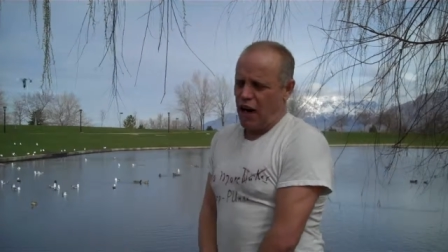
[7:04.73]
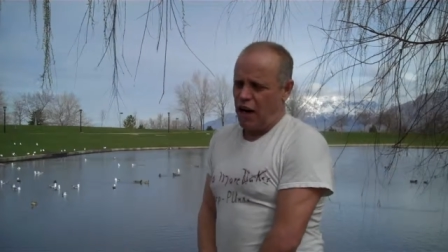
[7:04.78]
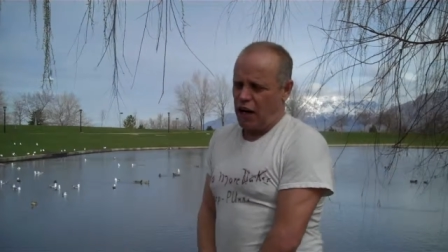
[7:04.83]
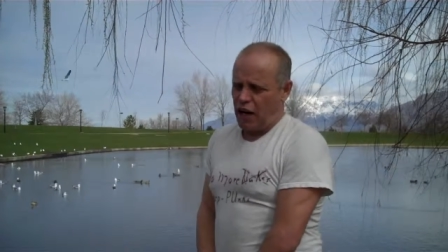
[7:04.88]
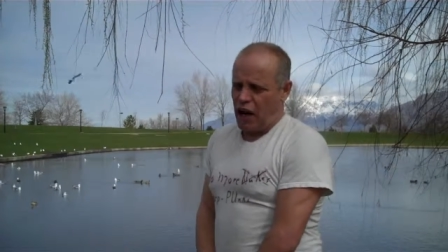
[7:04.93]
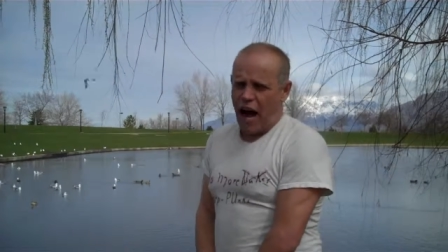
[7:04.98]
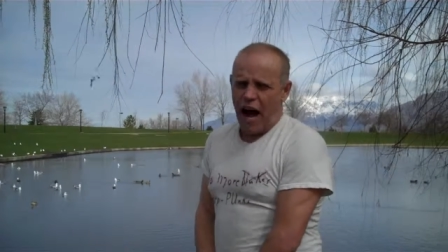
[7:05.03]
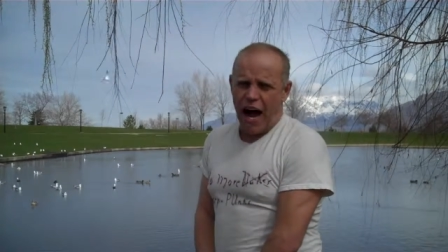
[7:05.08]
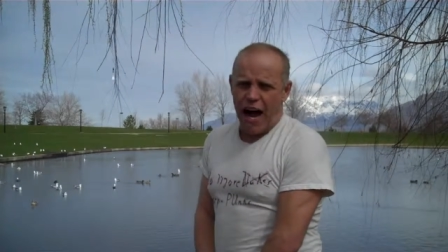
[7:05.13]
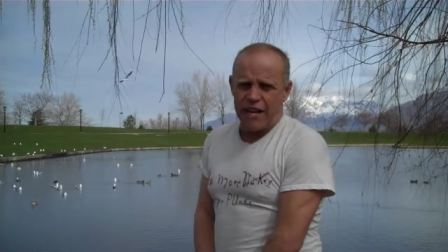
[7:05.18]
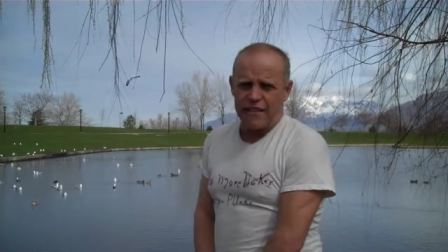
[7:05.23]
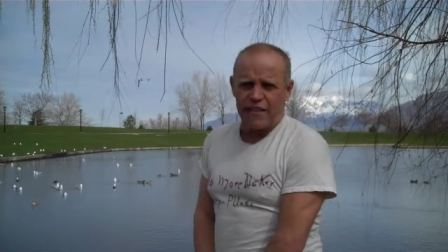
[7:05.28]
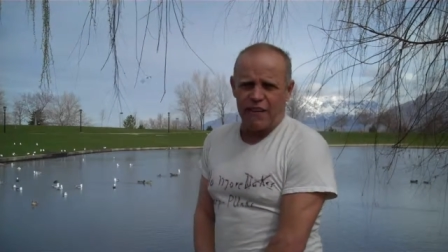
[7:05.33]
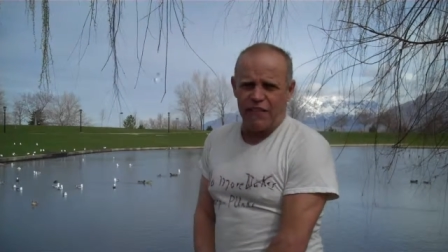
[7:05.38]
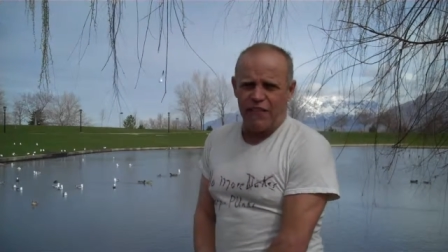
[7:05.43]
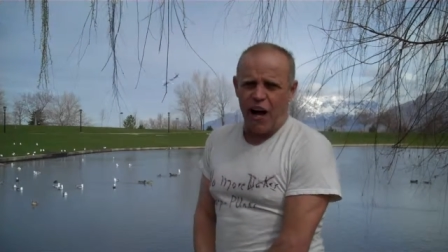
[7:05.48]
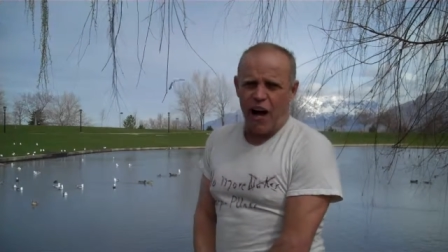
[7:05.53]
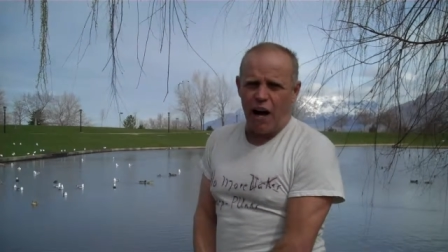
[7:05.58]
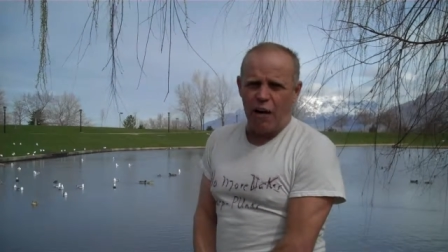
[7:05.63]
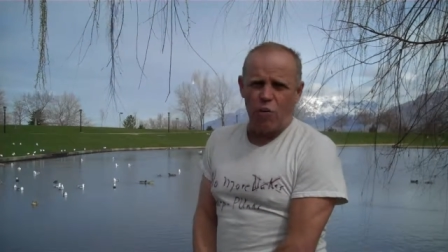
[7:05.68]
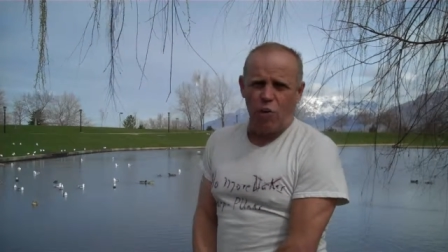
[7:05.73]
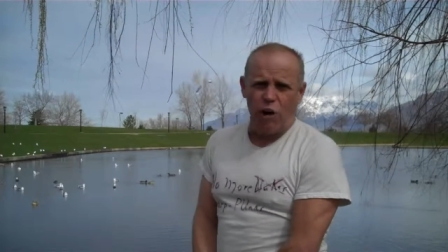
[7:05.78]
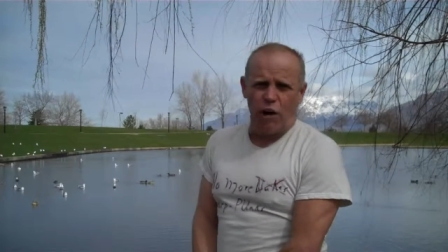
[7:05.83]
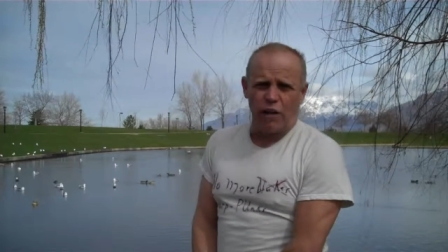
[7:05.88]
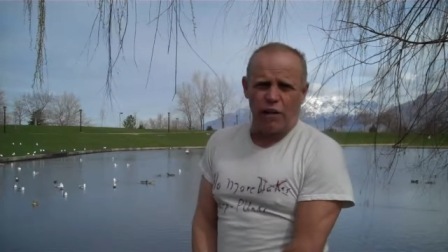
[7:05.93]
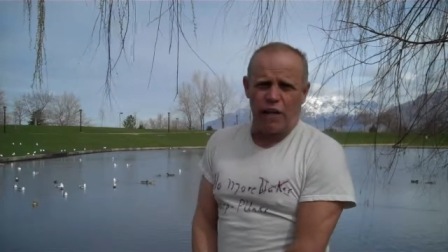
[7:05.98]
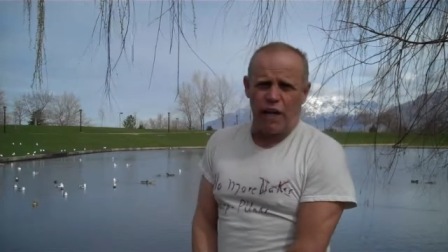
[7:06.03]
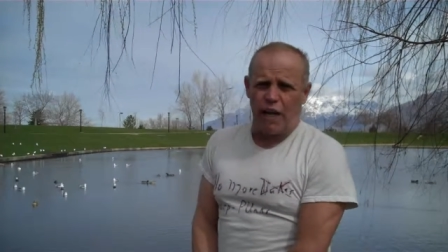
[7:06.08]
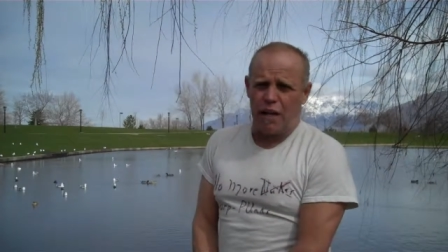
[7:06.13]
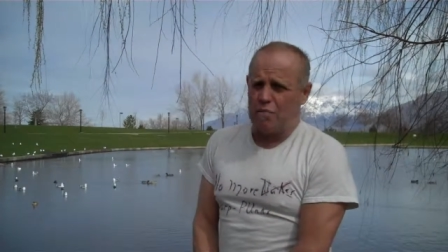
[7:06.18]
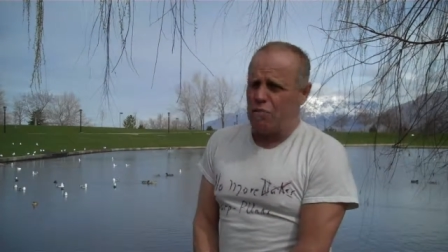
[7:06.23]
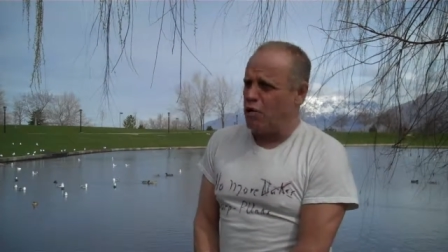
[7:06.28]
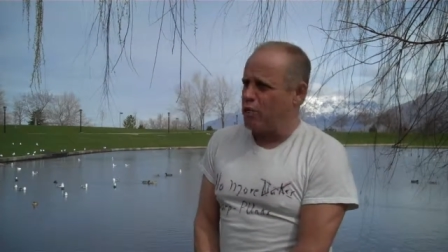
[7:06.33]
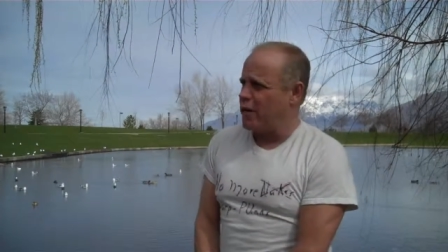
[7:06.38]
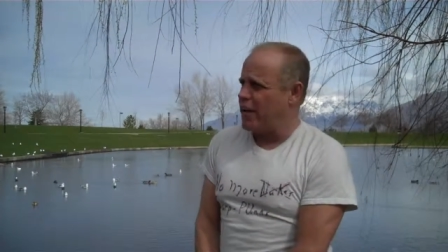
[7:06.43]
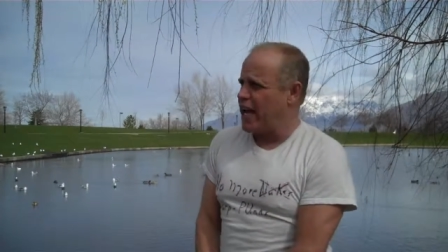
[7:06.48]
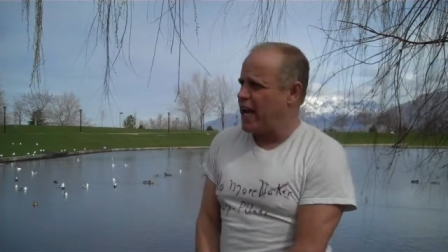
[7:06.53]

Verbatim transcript: our lies have not worked anymore.